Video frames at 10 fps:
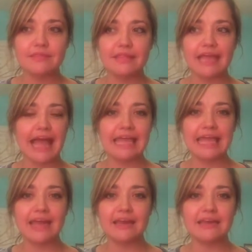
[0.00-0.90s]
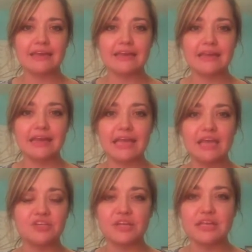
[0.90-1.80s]
Like I can't
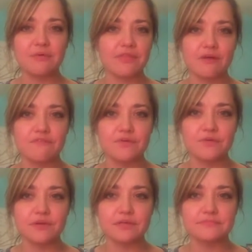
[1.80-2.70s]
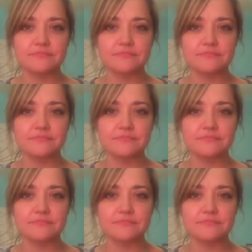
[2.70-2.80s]
drink it without food.